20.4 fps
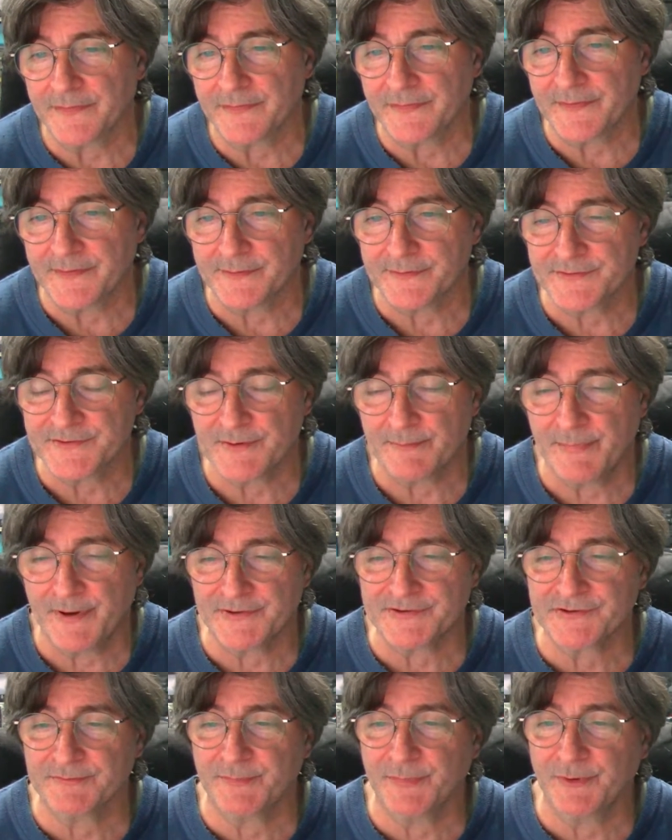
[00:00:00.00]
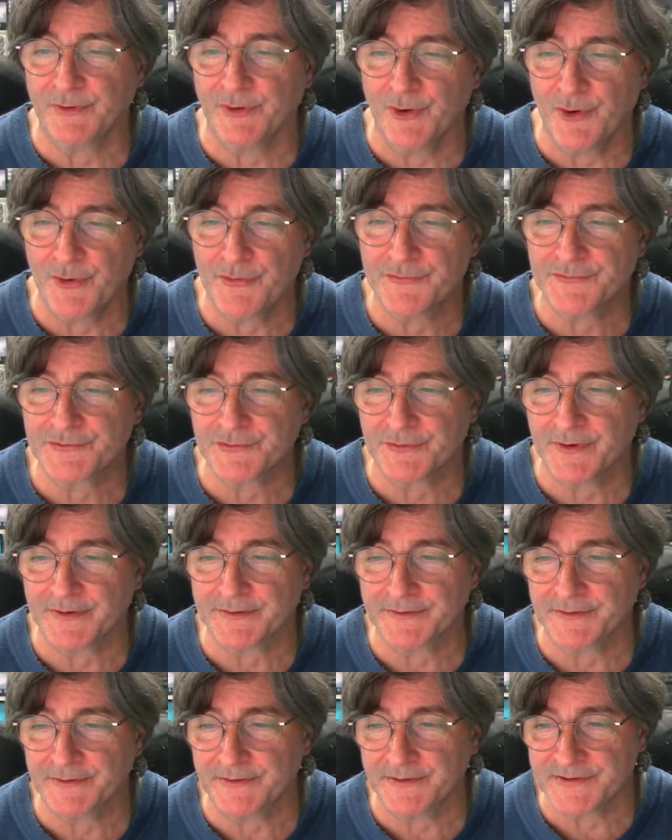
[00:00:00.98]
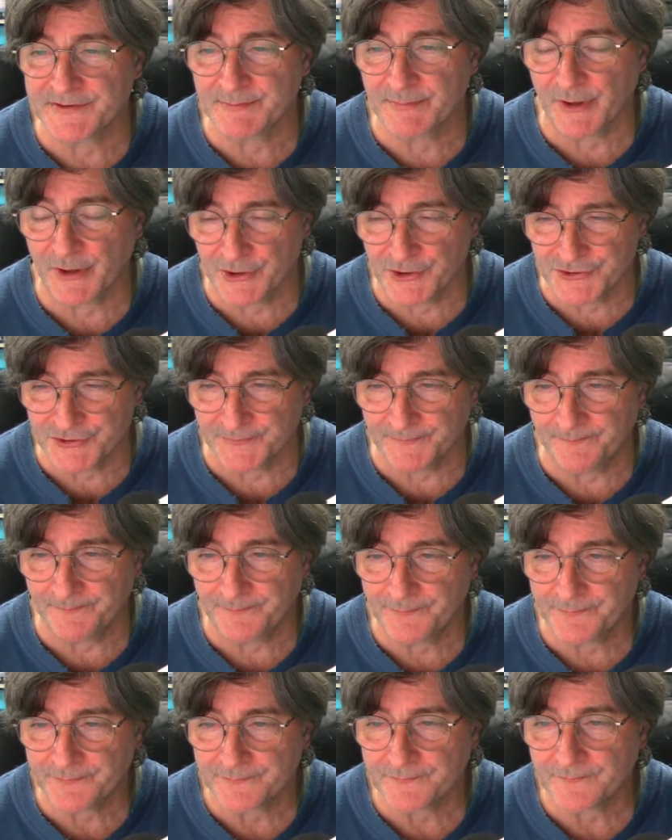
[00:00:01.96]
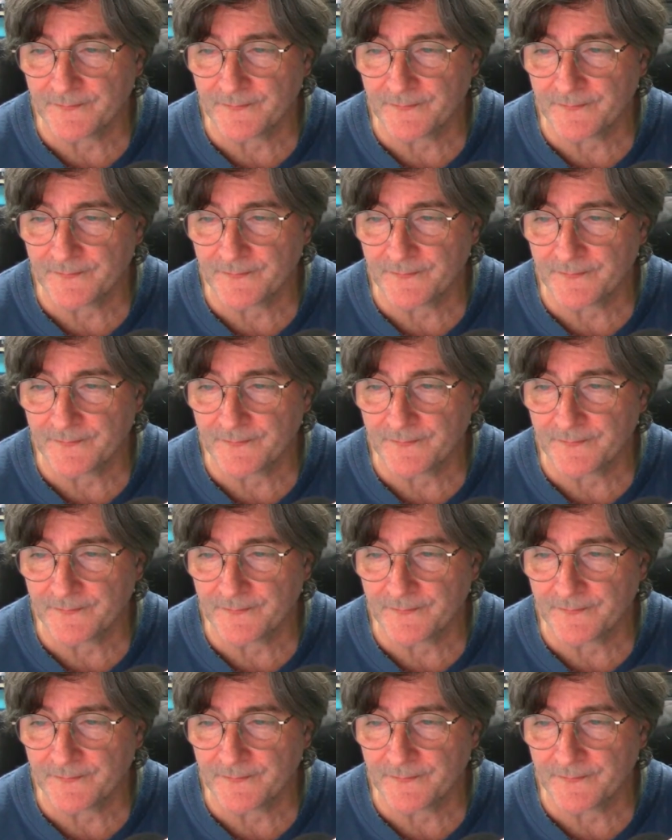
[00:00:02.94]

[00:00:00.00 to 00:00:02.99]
there is a possible Earth-directed explosion.